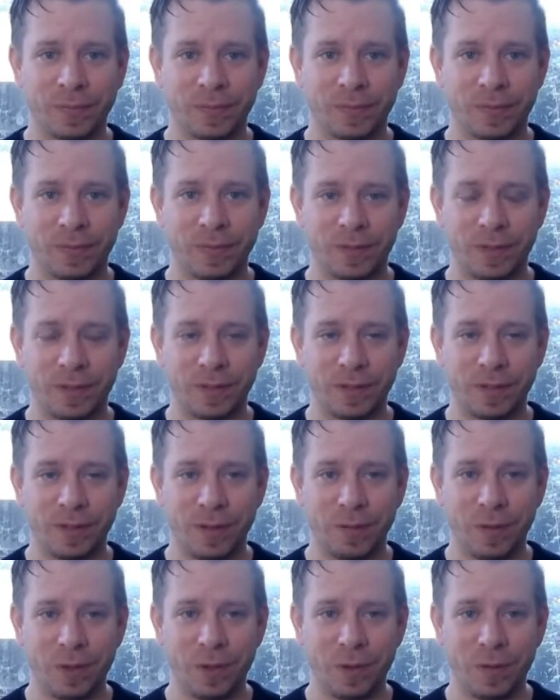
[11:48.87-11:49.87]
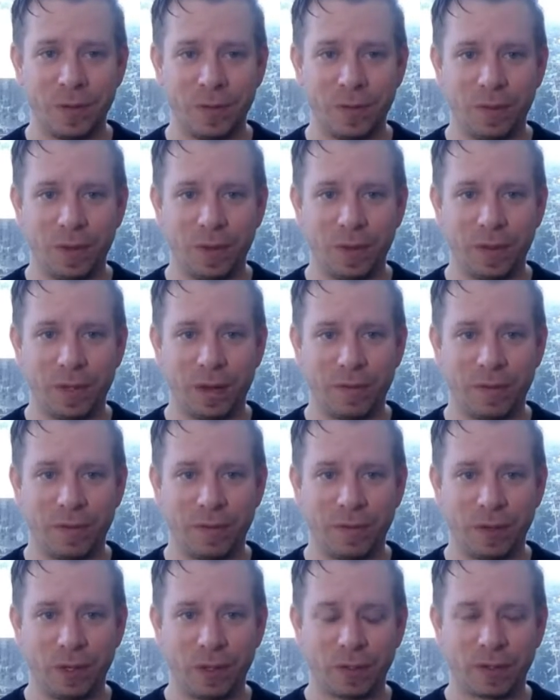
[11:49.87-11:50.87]
So see if you can feel that
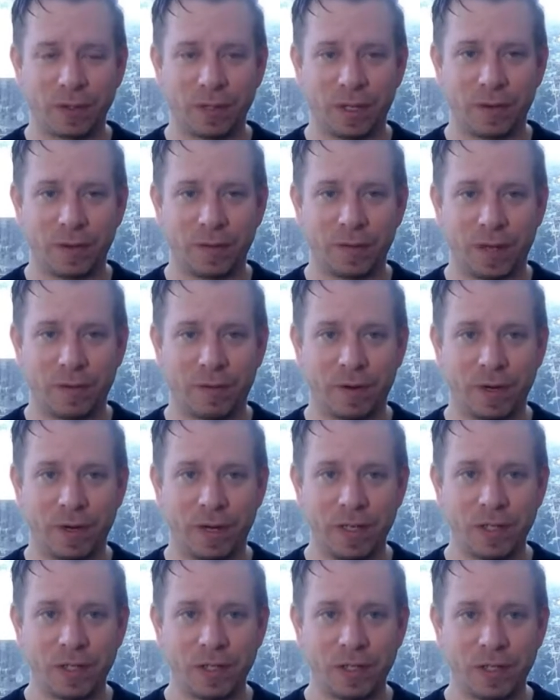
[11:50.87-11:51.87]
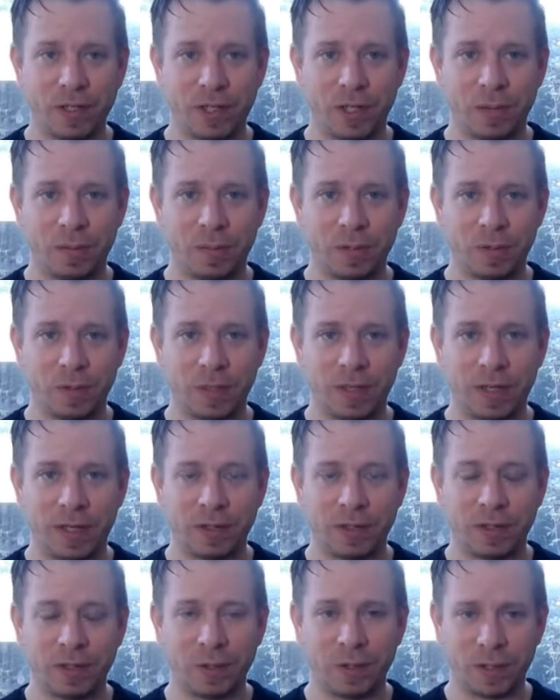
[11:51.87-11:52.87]
for yourself, that relationship between
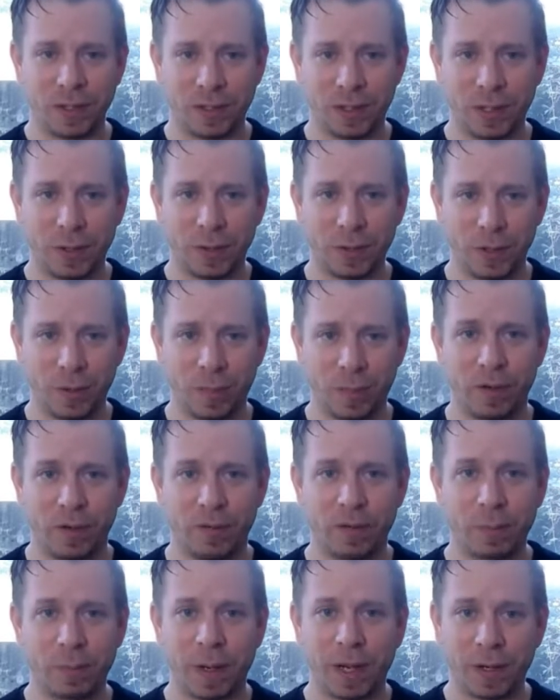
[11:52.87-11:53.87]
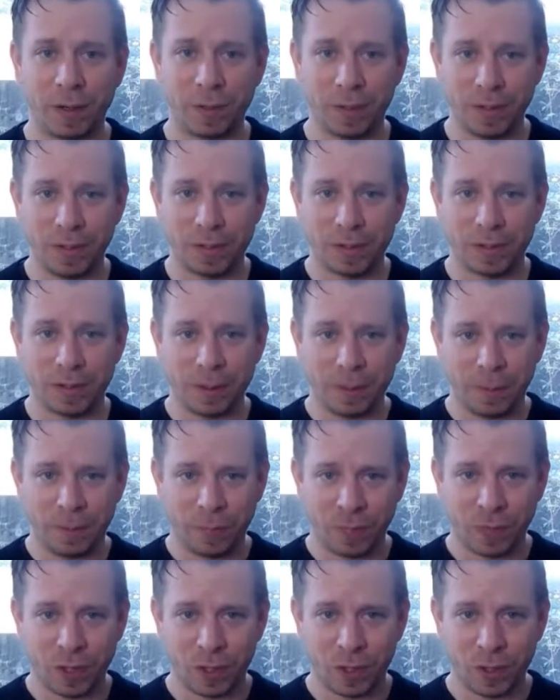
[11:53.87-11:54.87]
as you tilt your pelvis backwards,
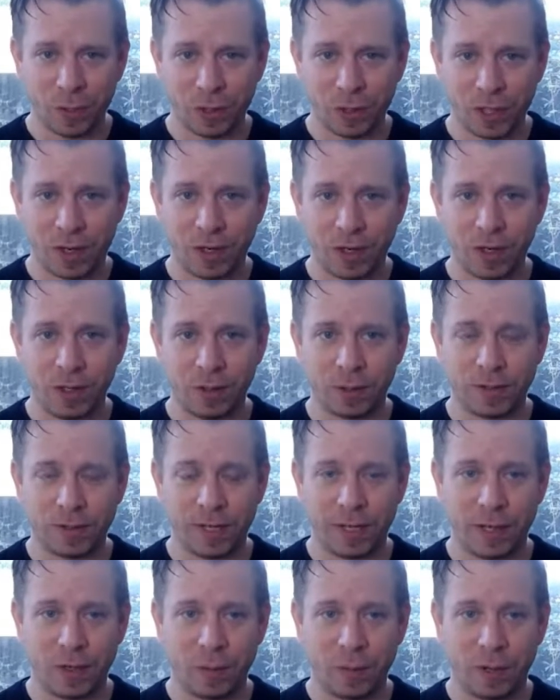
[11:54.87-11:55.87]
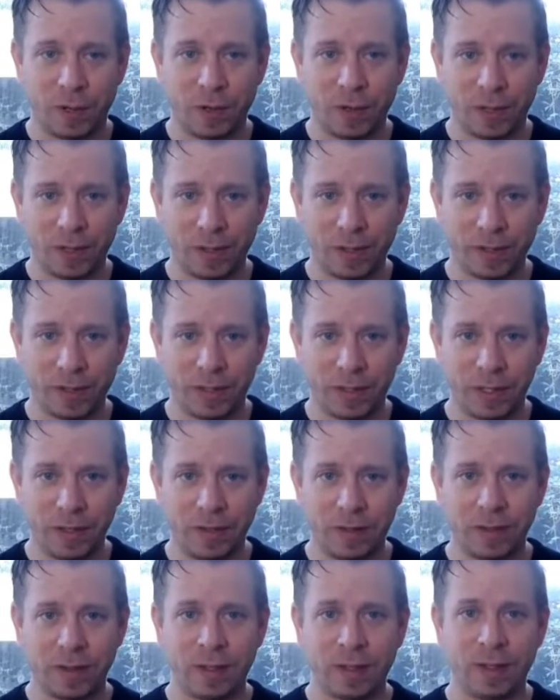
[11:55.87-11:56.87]
you tuck your tailbone
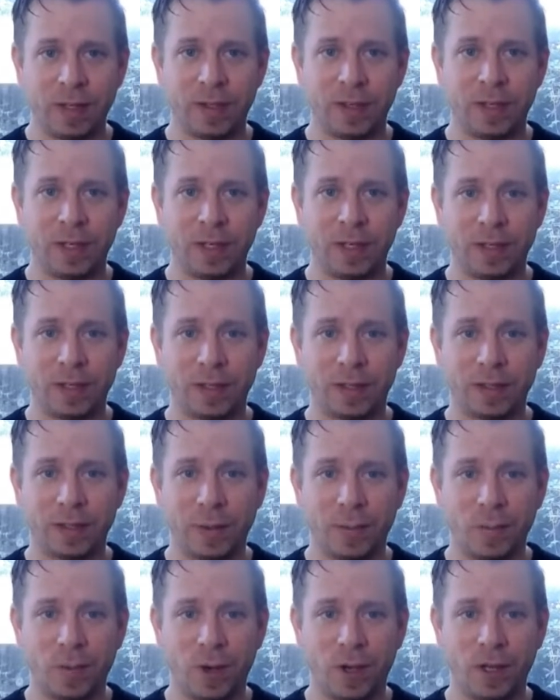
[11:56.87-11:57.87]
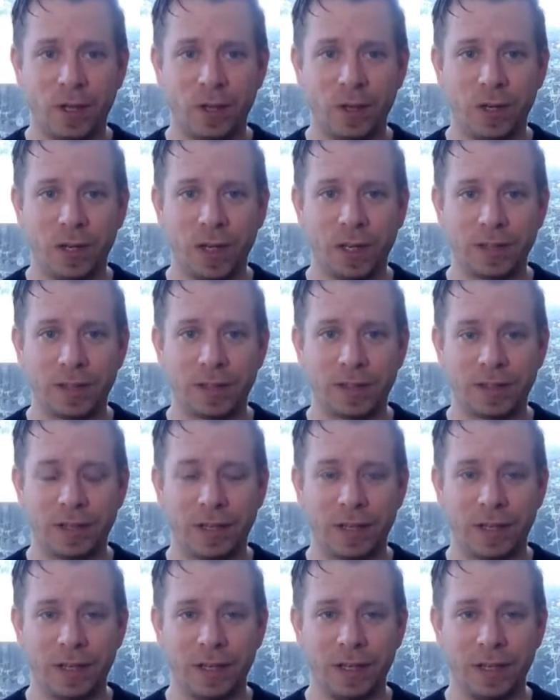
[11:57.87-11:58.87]
underneath, that in some way you get
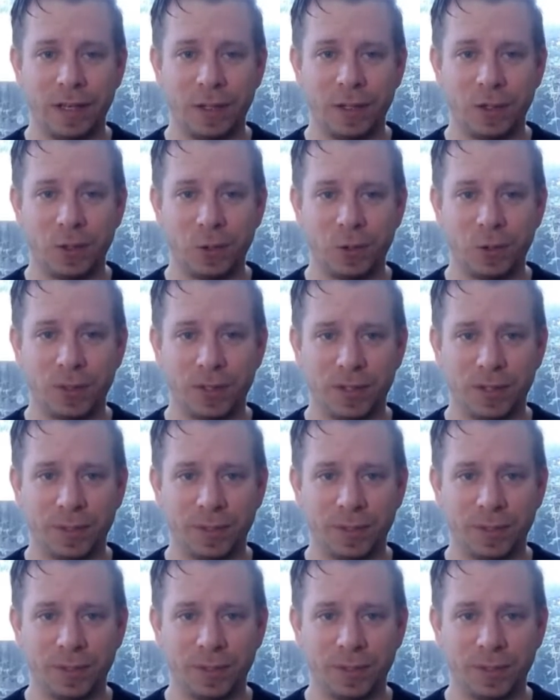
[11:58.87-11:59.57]
slightly shorter.